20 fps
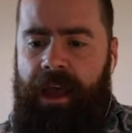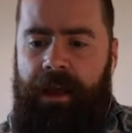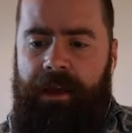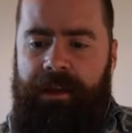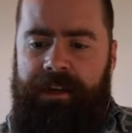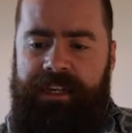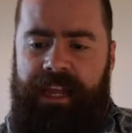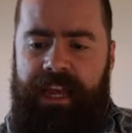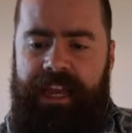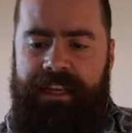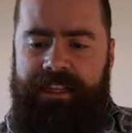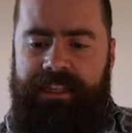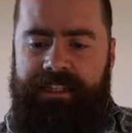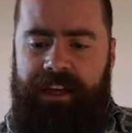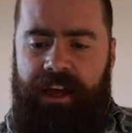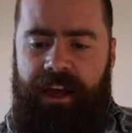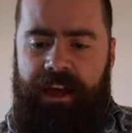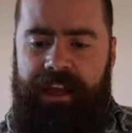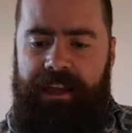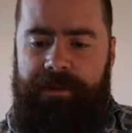Take the
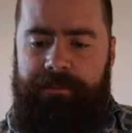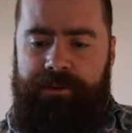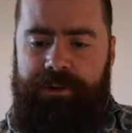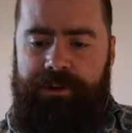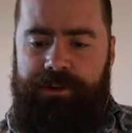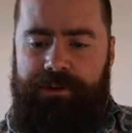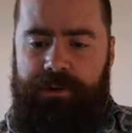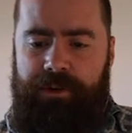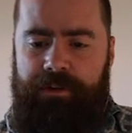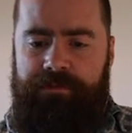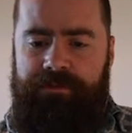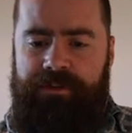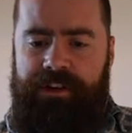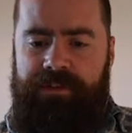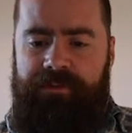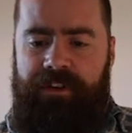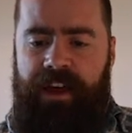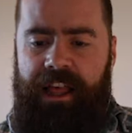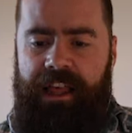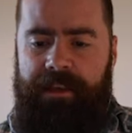time to sort of
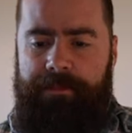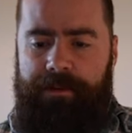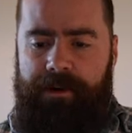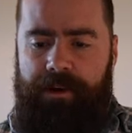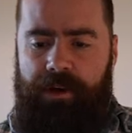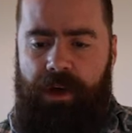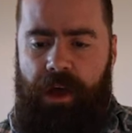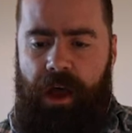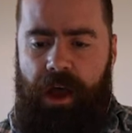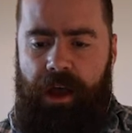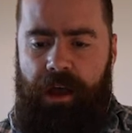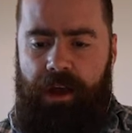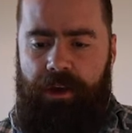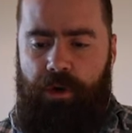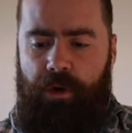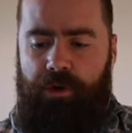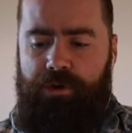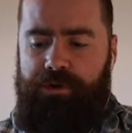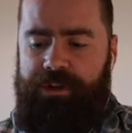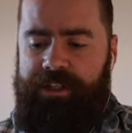develop an
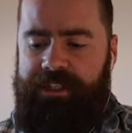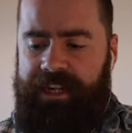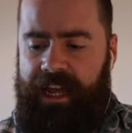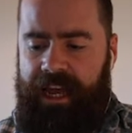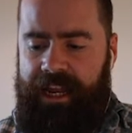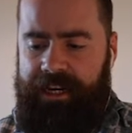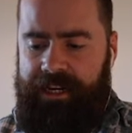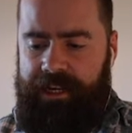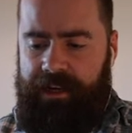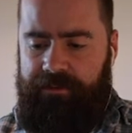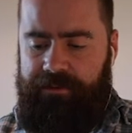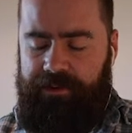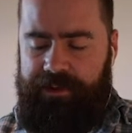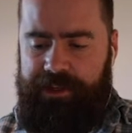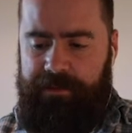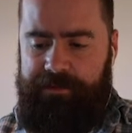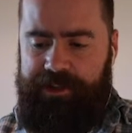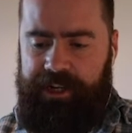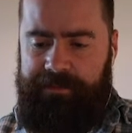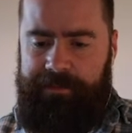understanding of your
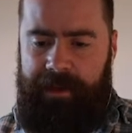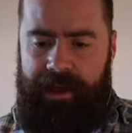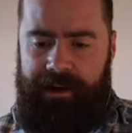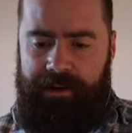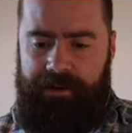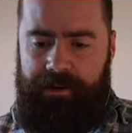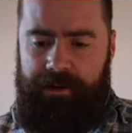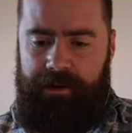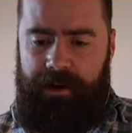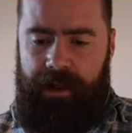subject matter.